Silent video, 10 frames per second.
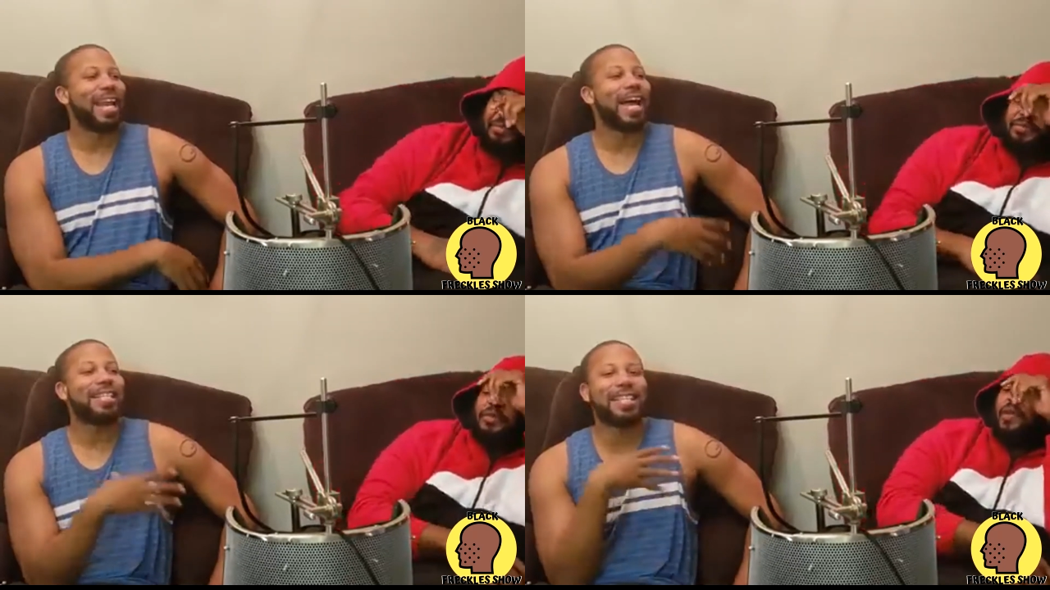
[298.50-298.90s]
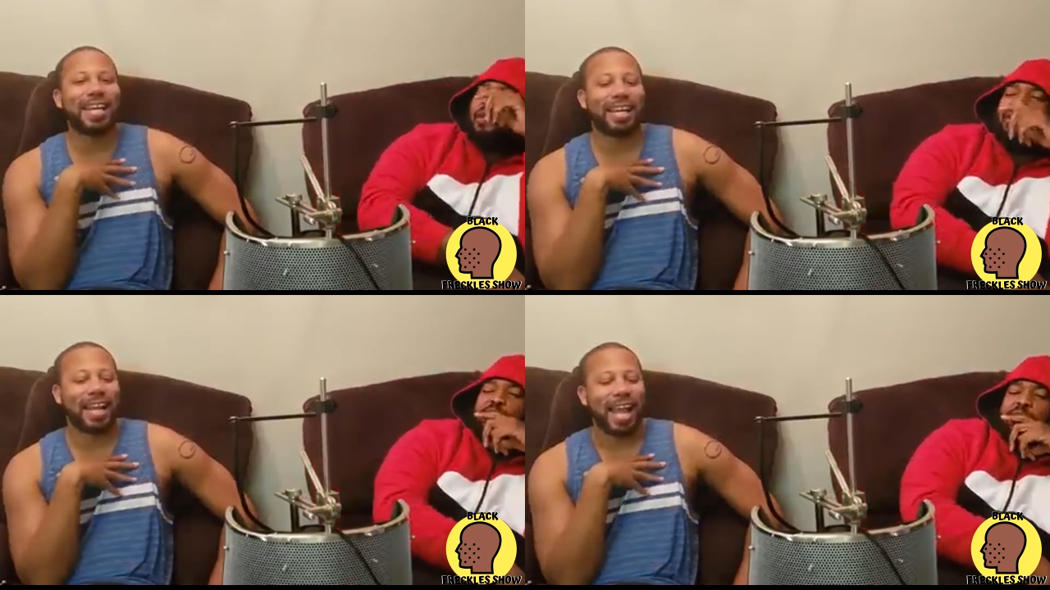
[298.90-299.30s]
Speaker 1: I
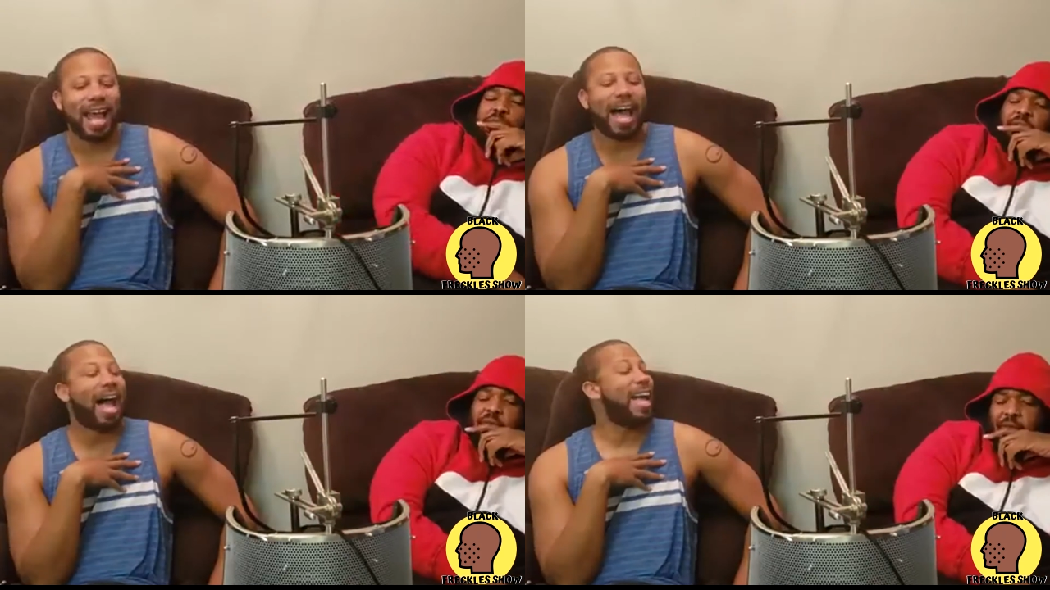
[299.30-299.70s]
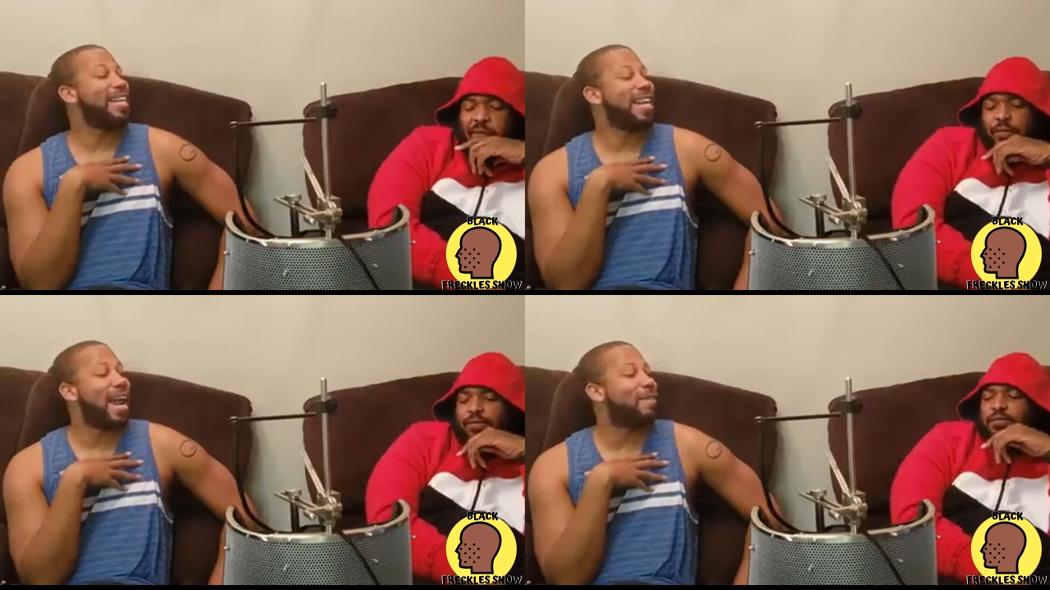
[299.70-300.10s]
said, "I
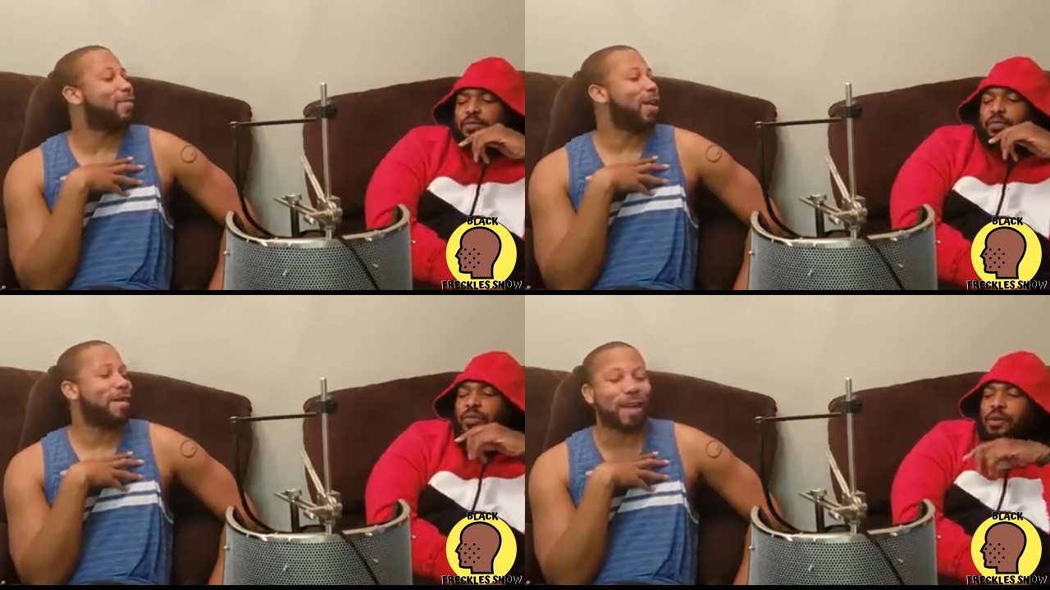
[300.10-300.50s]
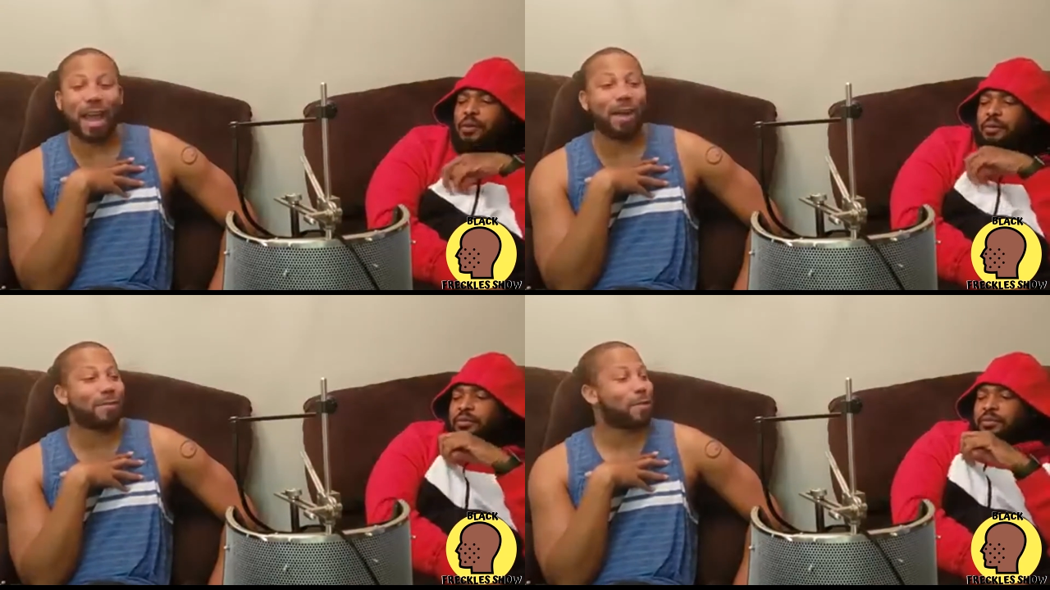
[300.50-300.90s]
never have
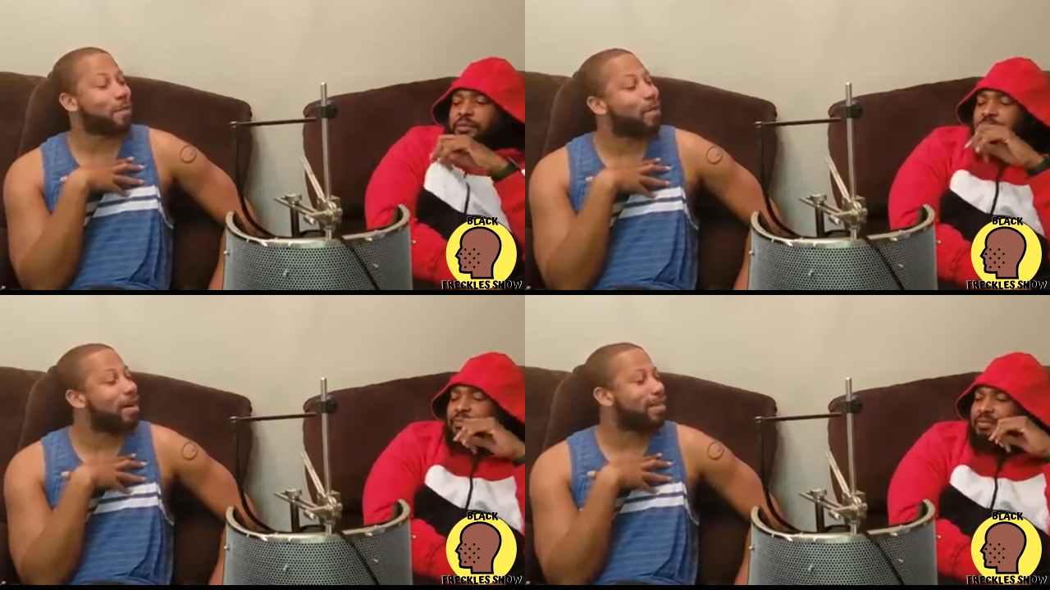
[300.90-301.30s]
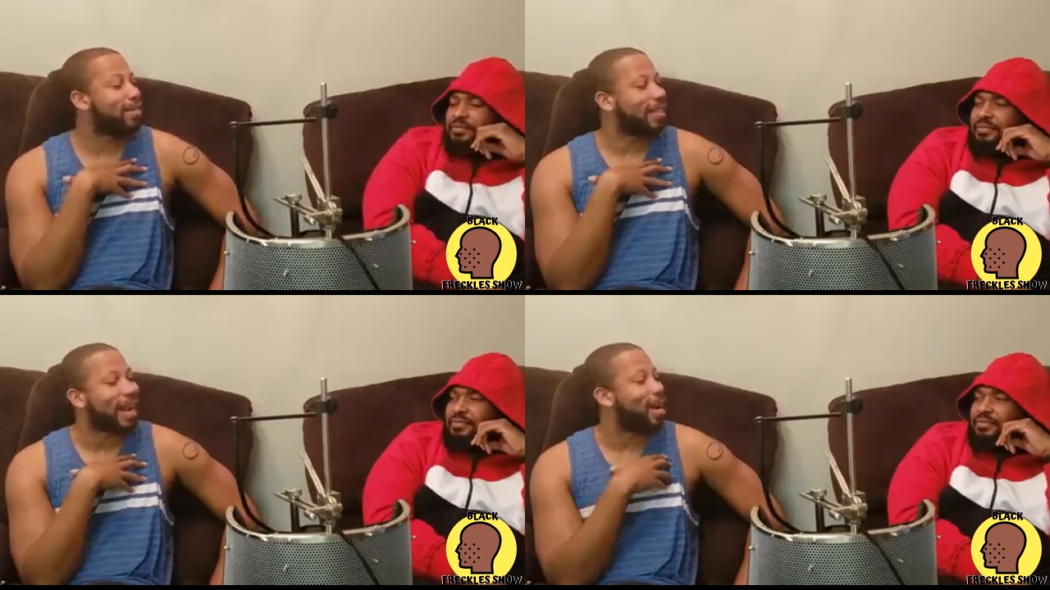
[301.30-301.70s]
ever preached
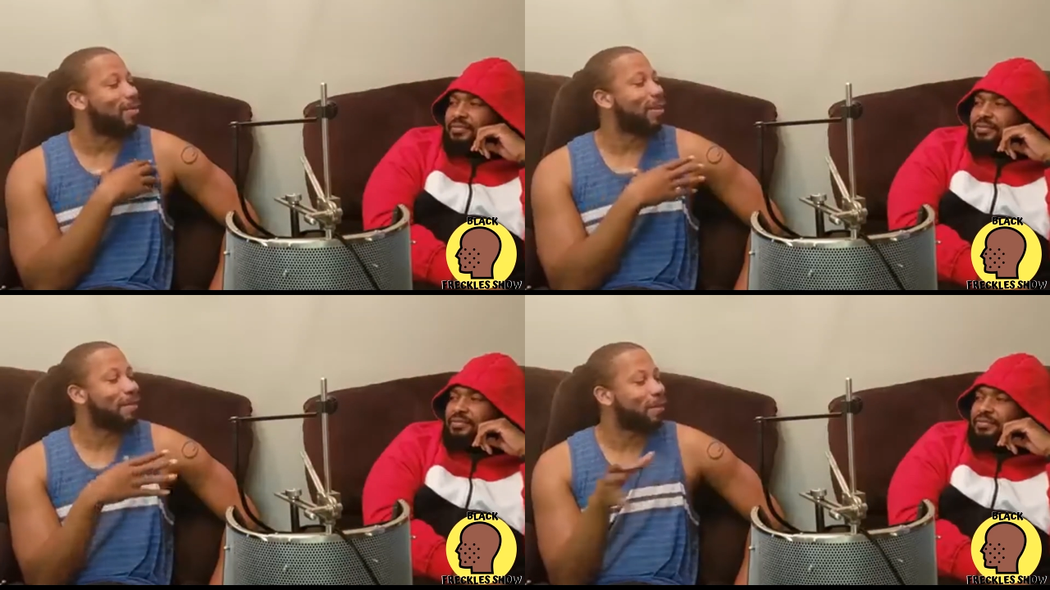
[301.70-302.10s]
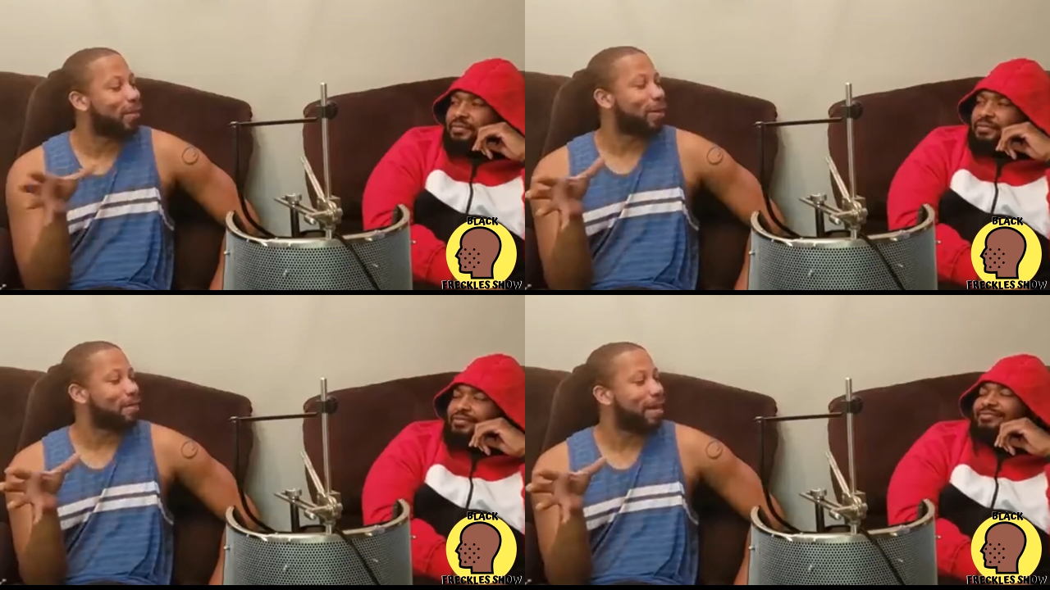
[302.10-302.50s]
that I don't give a
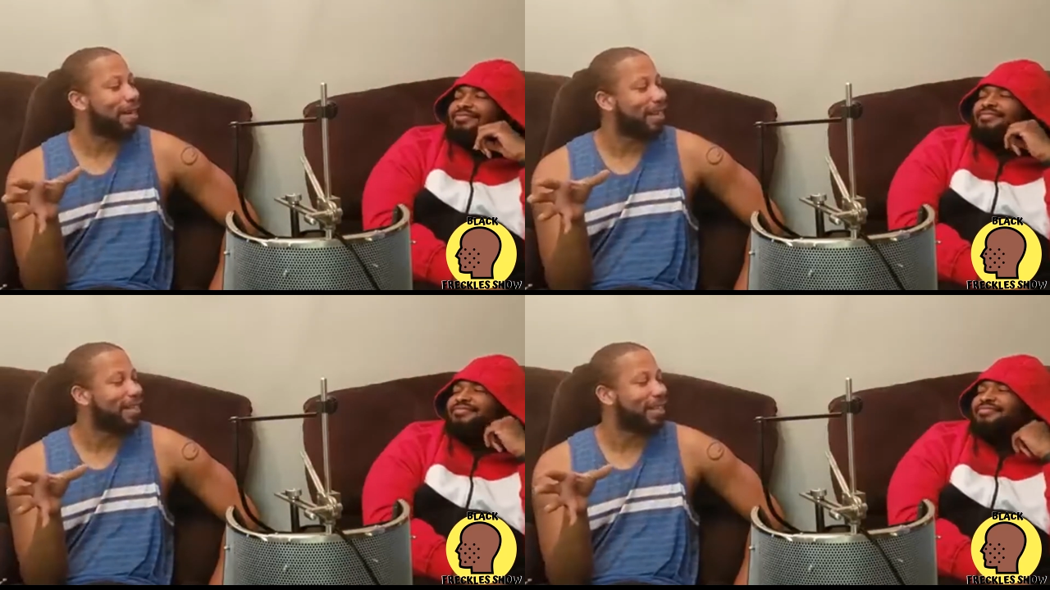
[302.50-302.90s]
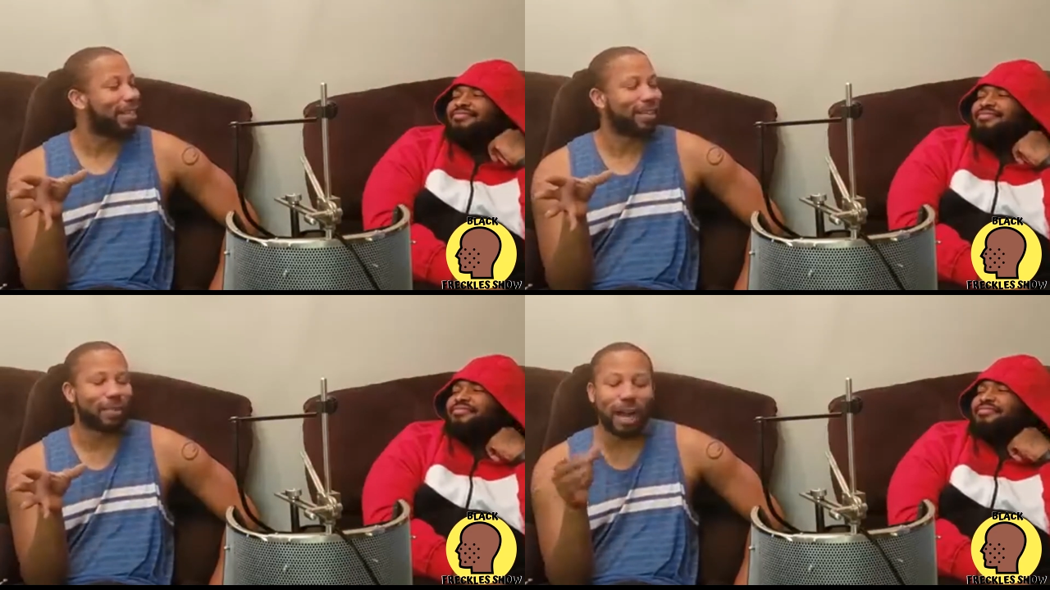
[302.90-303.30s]
fuck about anything,
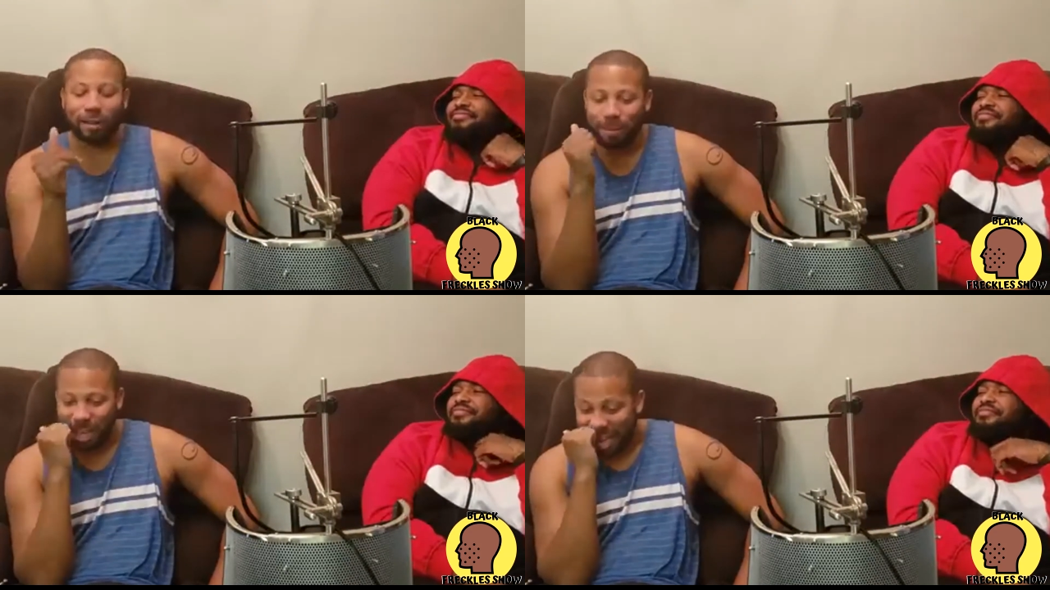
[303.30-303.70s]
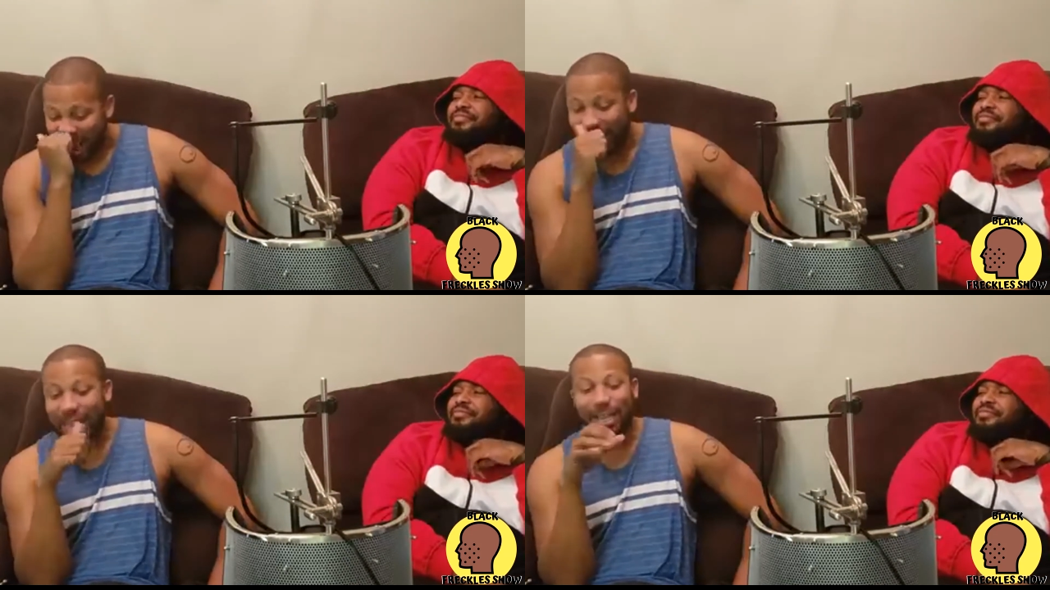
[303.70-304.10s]
mm -hmm. right?"
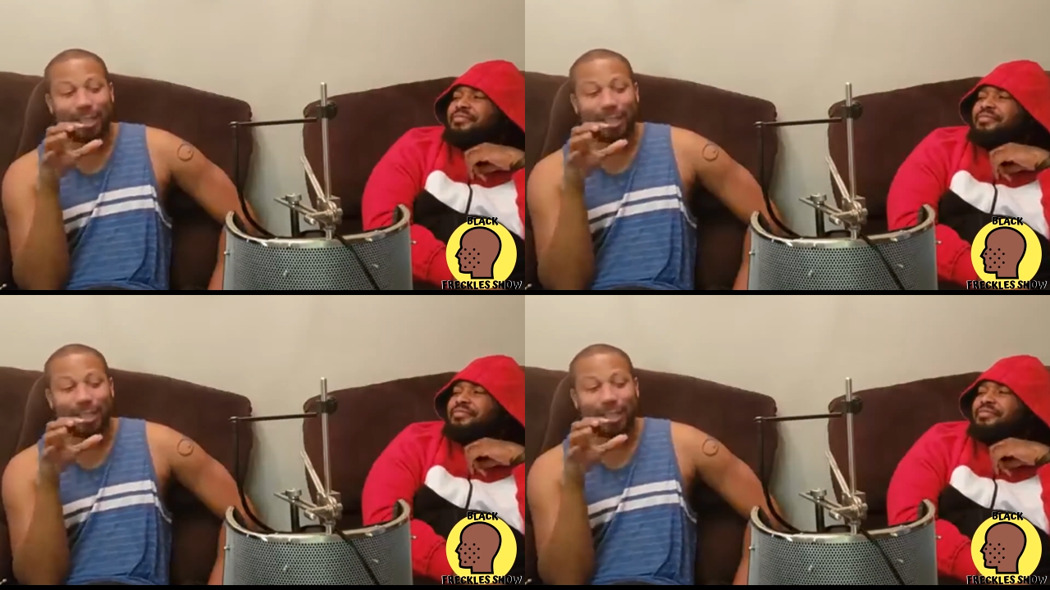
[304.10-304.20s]
And they